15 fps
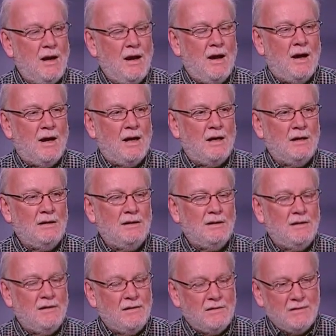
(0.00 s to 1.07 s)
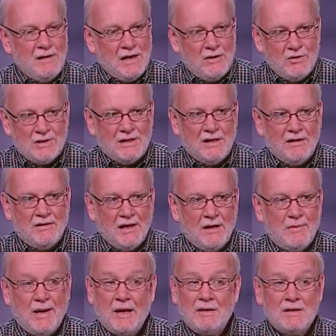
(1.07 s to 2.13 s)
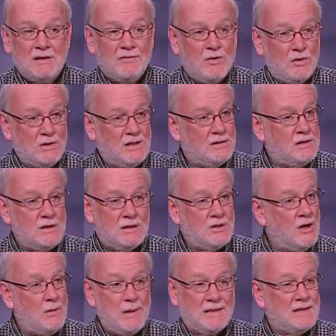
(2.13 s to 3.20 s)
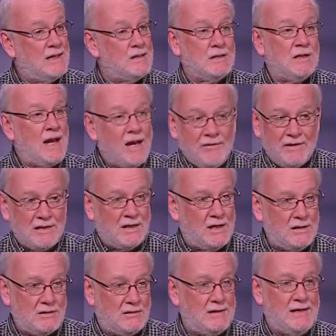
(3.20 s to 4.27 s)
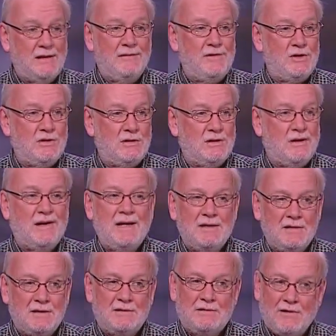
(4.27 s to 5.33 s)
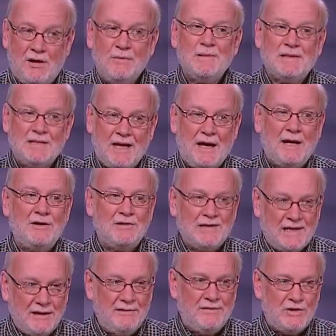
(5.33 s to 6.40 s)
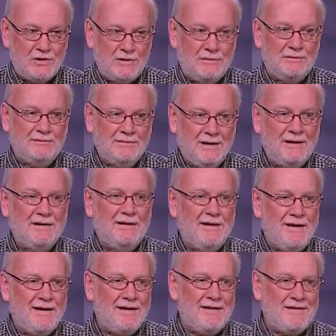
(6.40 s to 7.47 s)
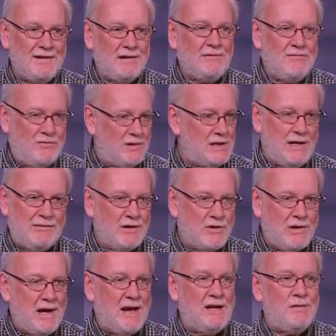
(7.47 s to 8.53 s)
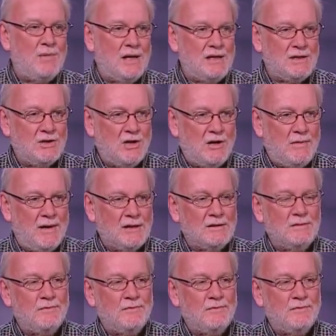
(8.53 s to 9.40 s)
Uh, the interesting thing about this, of course, is that Starbucks doesn't advertise on television. So here's a Starbucks ad on television uh, that was never created by Starbucks.